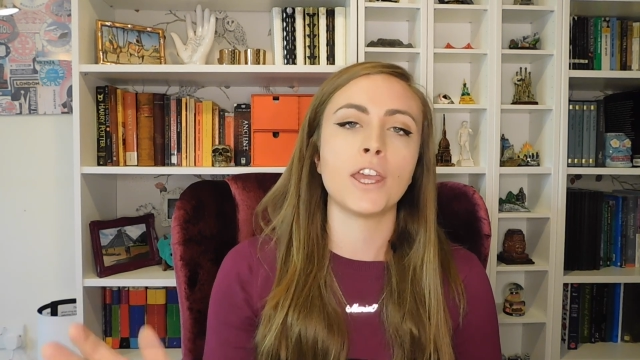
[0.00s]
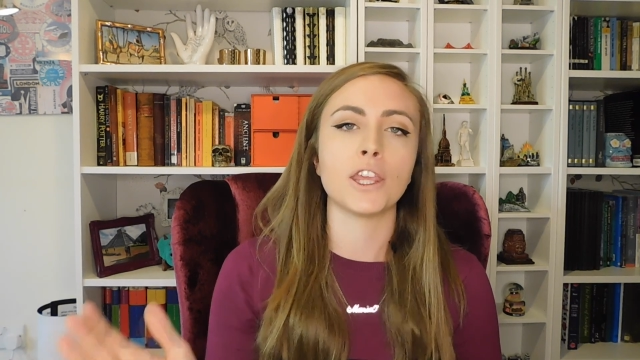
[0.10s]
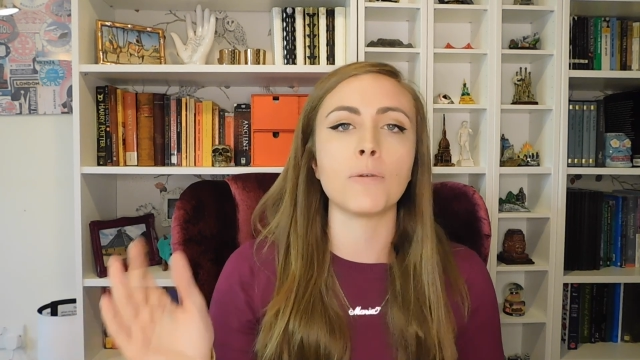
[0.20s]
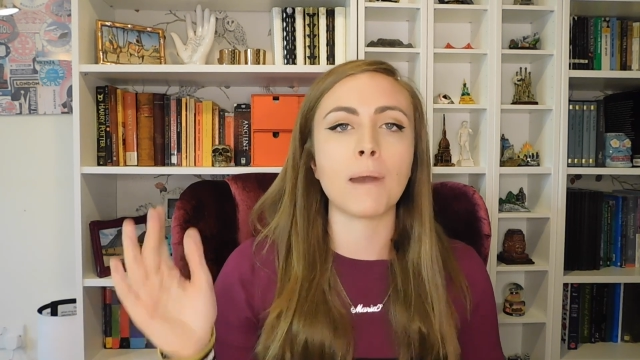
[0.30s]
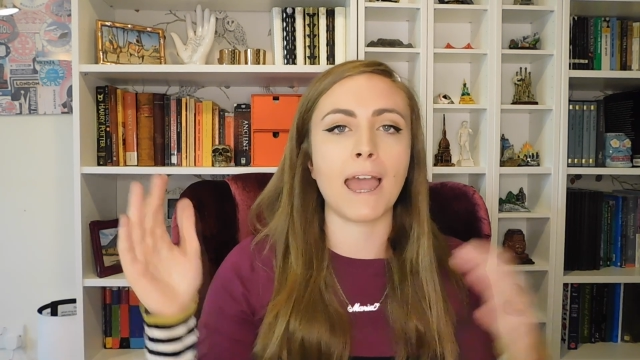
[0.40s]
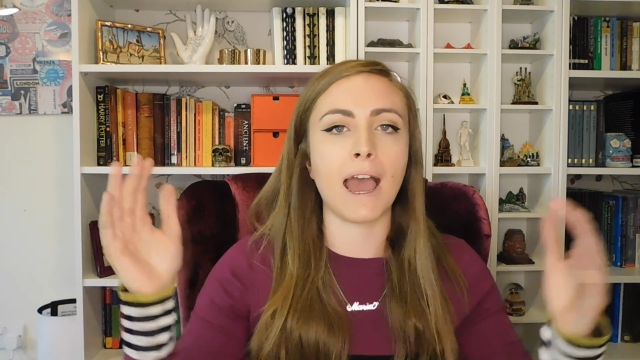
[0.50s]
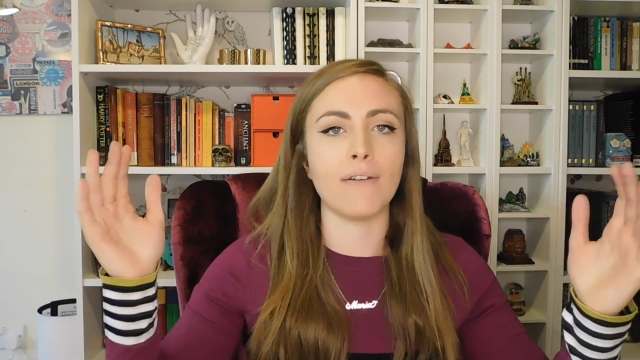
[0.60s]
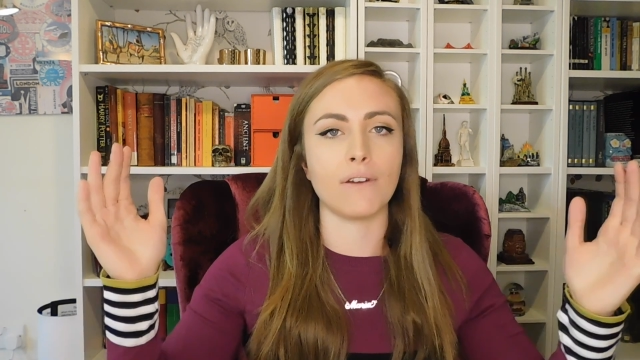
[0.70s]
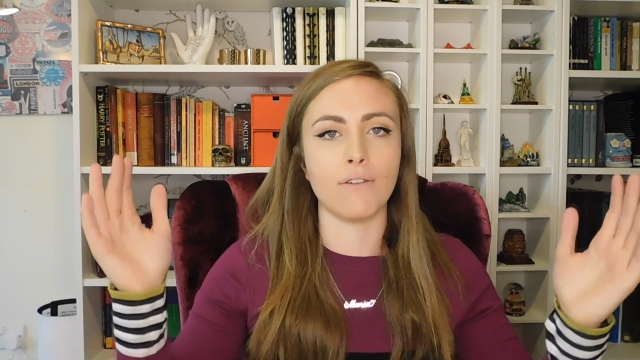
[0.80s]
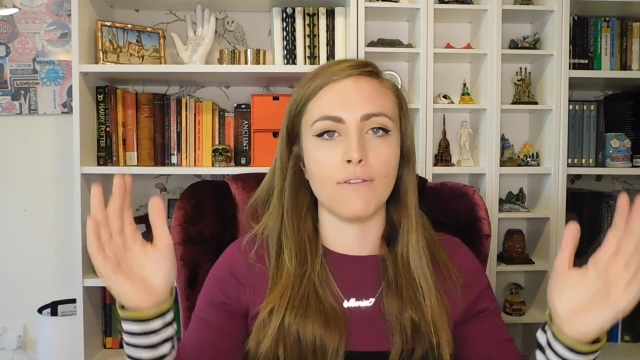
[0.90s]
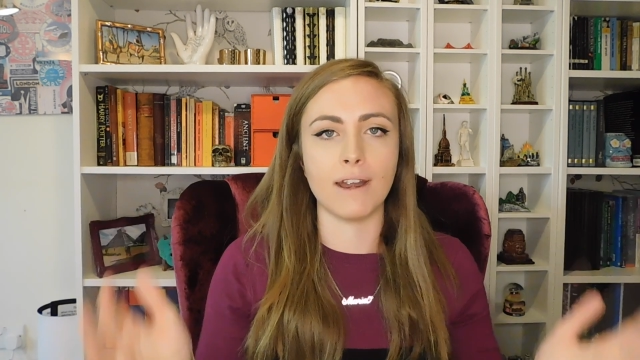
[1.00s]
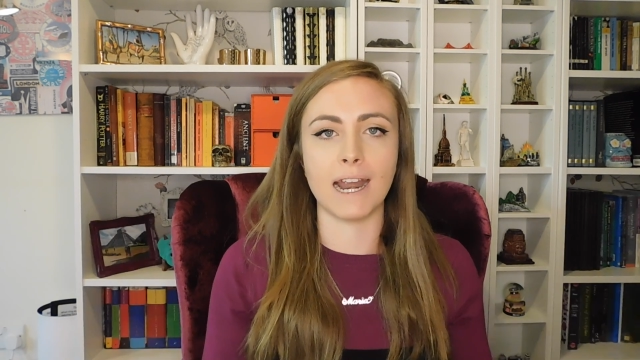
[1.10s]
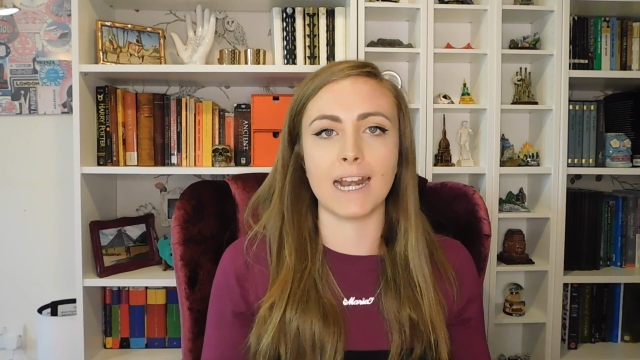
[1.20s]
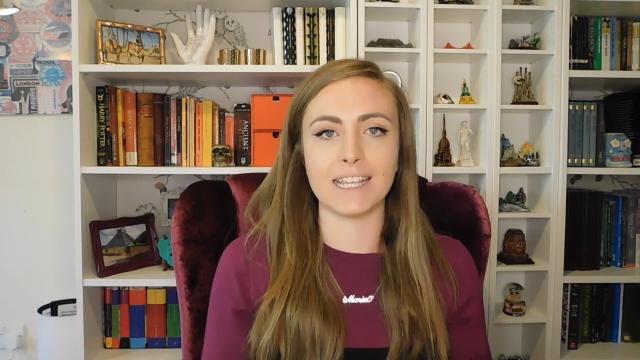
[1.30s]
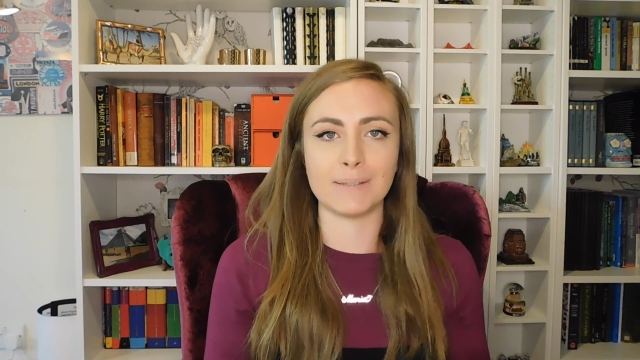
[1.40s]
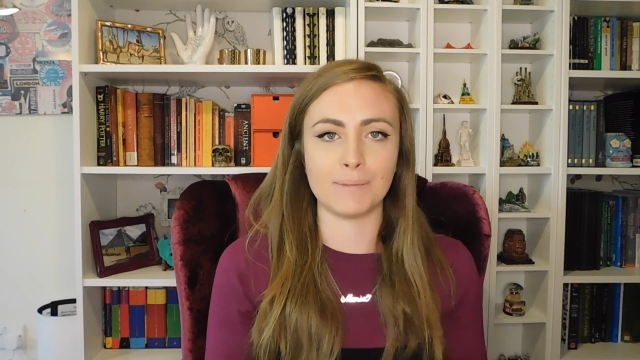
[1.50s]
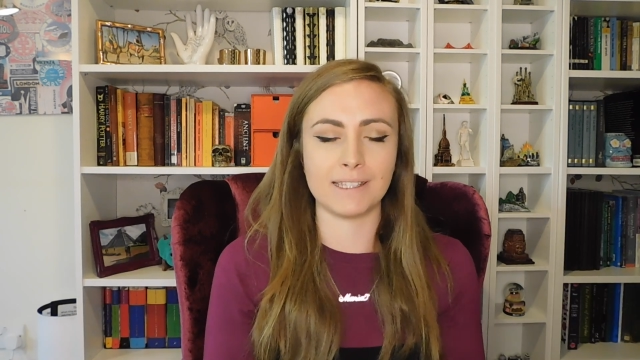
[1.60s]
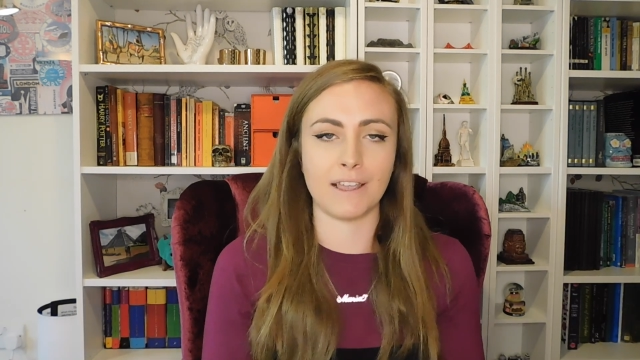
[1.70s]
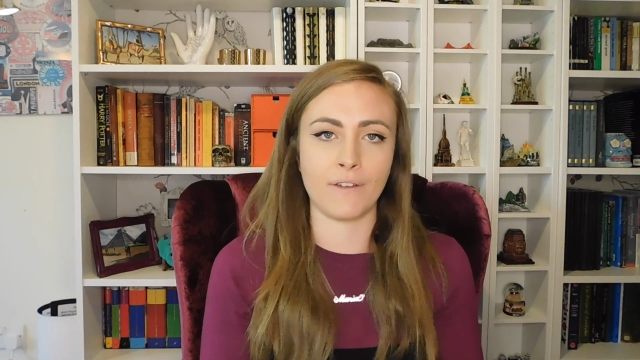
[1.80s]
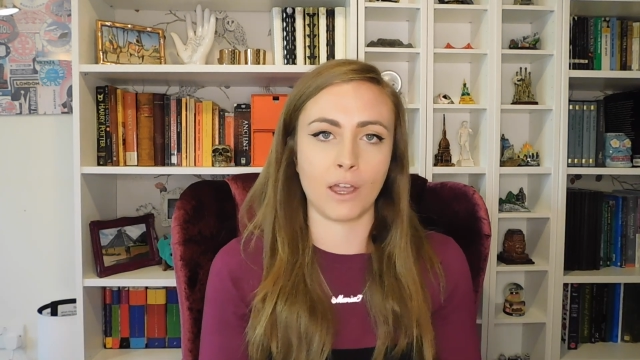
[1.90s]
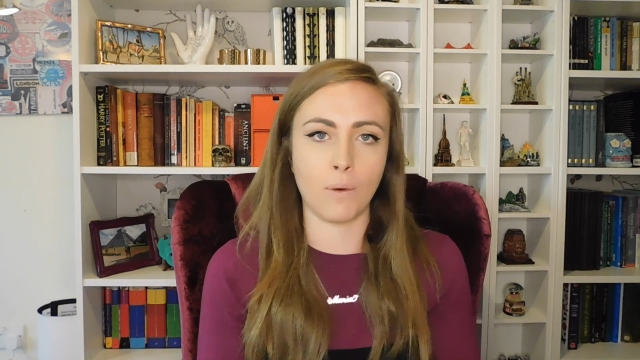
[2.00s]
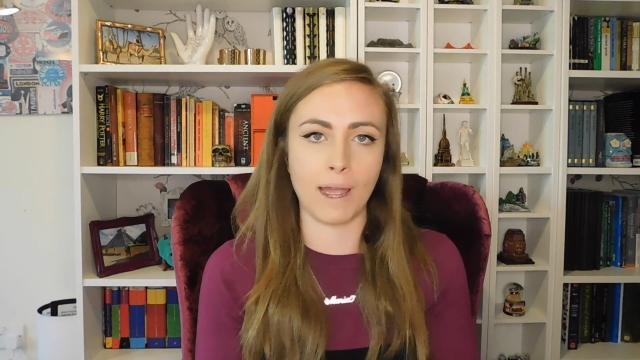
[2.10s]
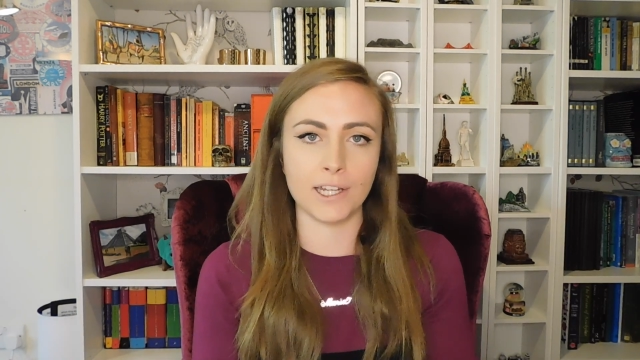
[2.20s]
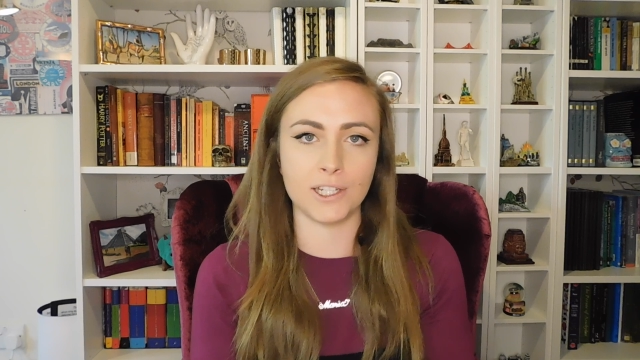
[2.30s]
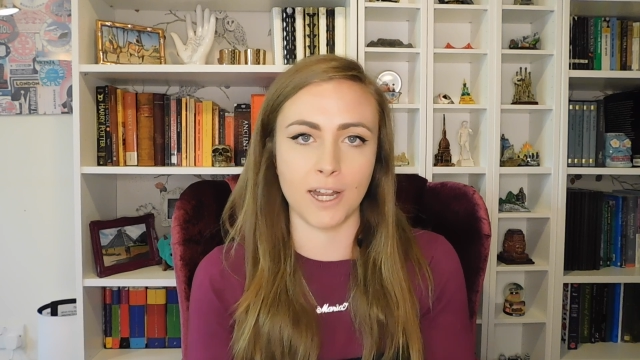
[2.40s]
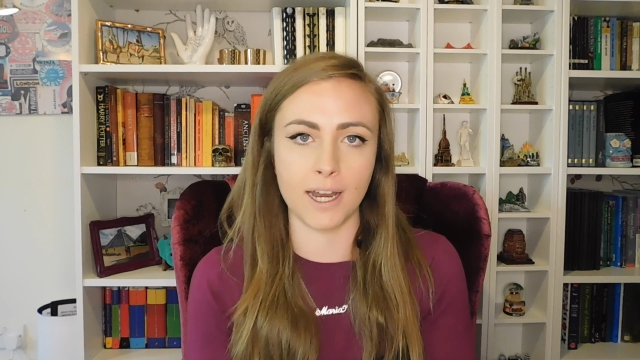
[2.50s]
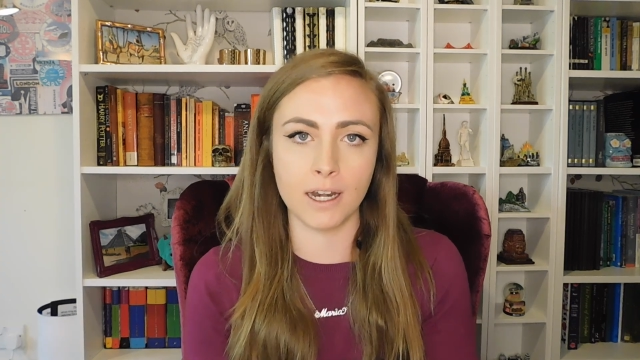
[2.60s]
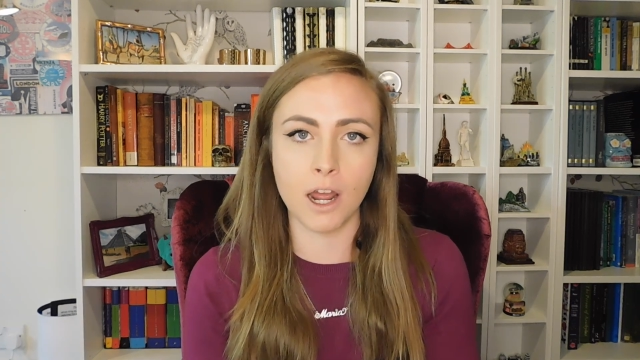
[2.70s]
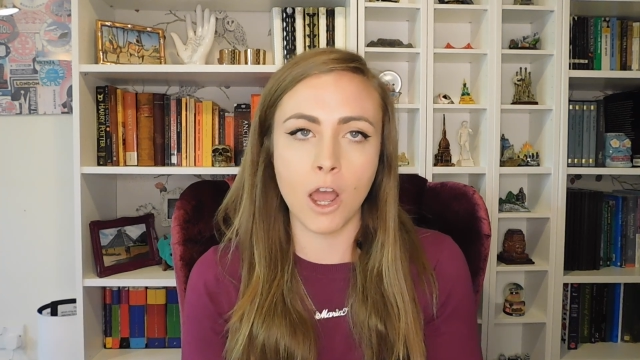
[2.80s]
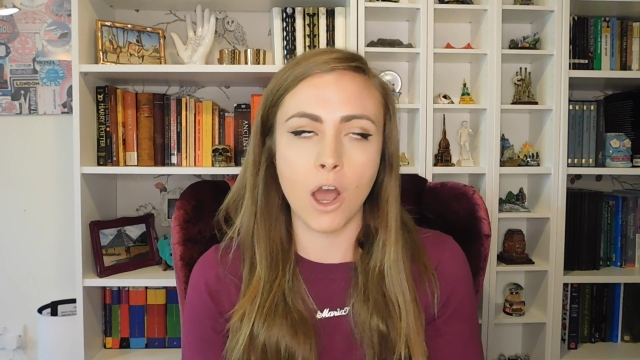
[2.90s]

You might have a really specific question